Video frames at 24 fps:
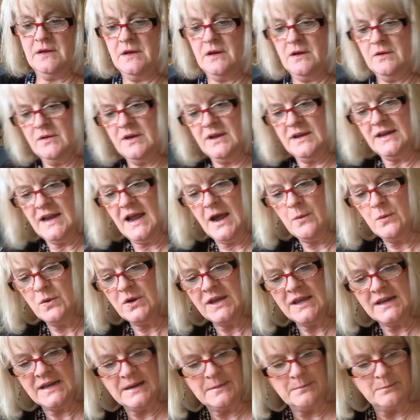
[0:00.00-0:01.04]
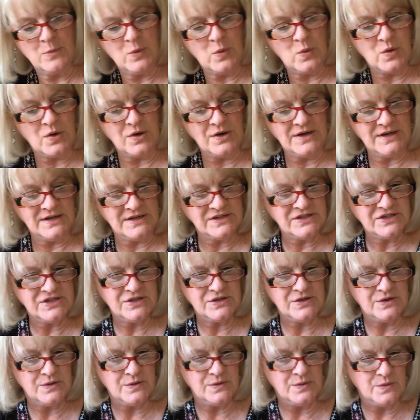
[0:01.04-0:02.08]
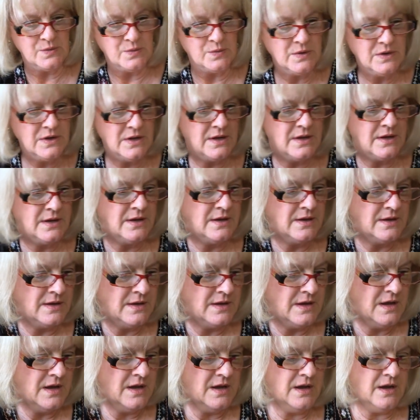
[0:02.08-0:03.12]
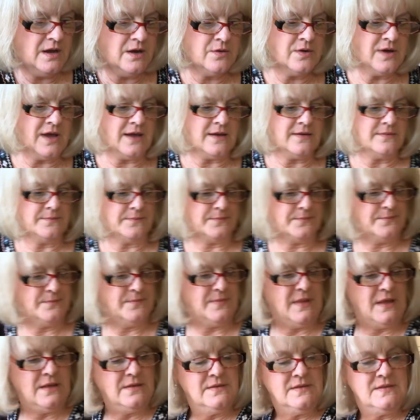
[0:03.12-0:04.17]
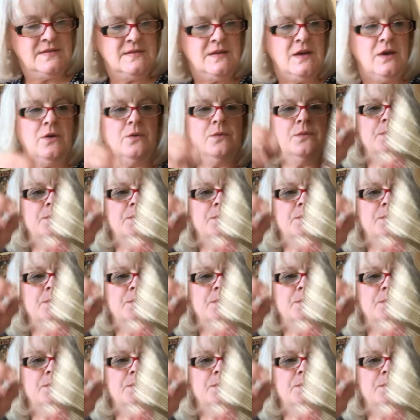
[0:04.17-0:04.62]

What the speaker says: okay, now we're getting more into, okay, so